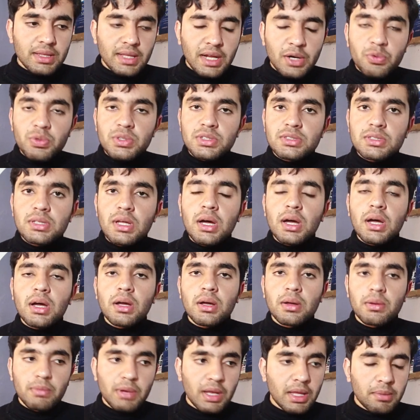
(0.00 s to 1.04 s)
that was the
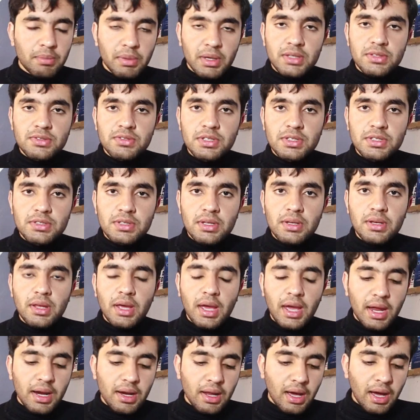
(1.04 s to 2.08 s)
like biggest reason,
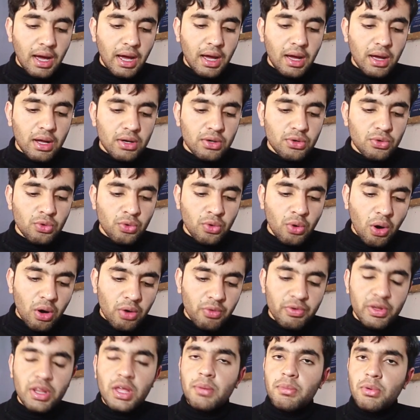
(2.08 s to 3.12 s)
and do
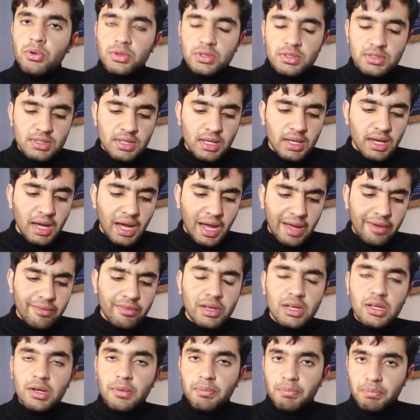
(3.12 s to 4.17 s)
not worry about this thing. I
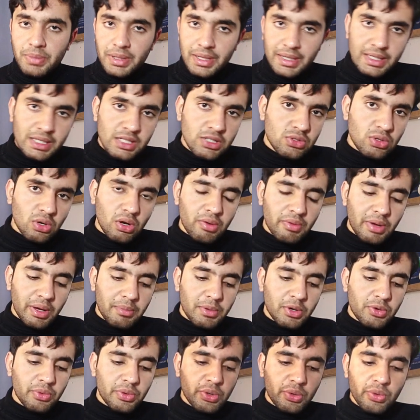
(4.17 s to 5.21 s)
will completely solve
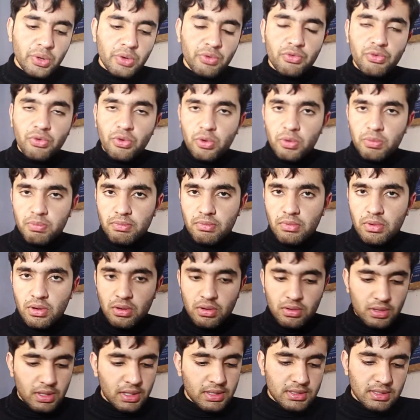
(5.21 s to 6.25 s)
IMAT 2024
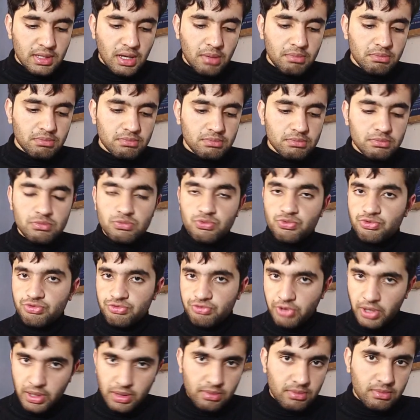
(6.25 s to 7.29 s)
exam
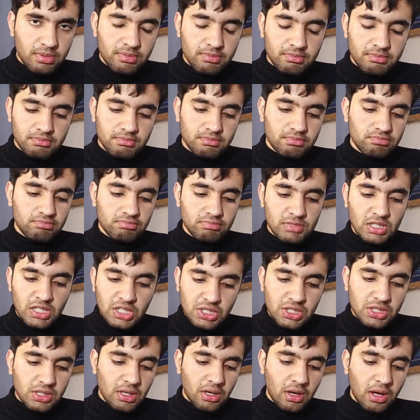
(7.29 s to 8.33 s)
with
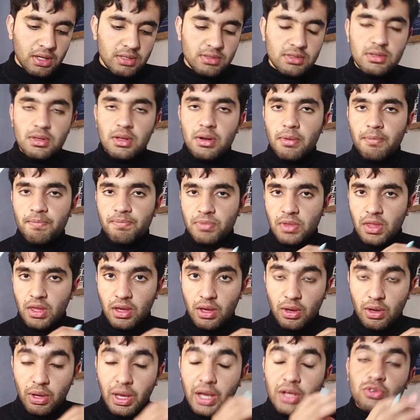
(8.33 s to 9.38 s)
each answer,
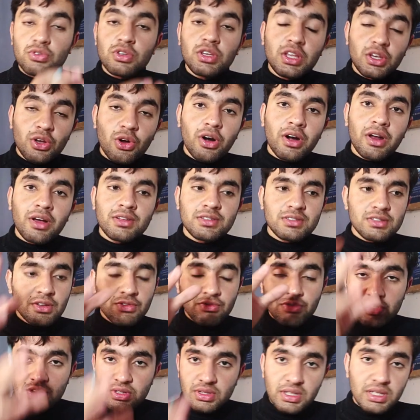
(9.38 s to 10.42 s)
actually not answer,
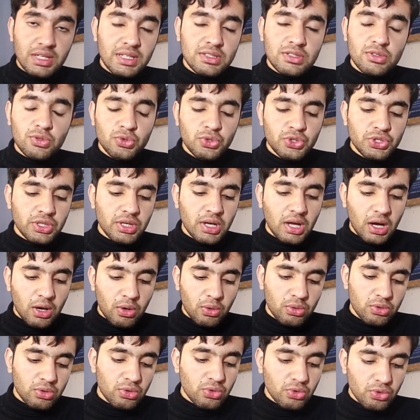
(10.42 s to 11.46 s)
with the solution
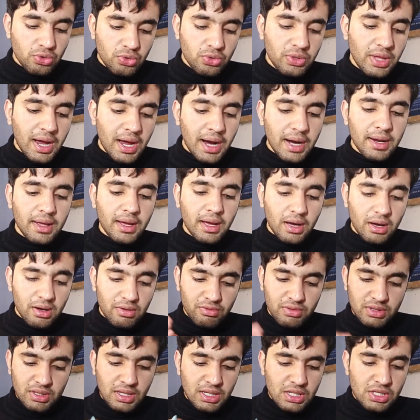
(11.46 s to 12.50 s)
how to do that
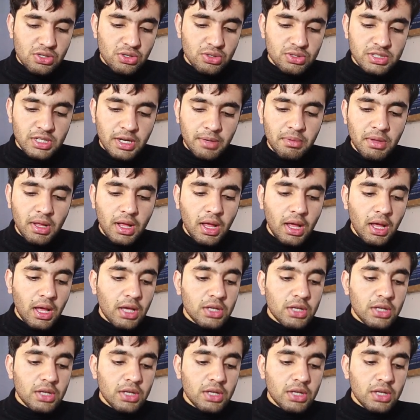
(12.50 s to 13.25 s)
with each concept.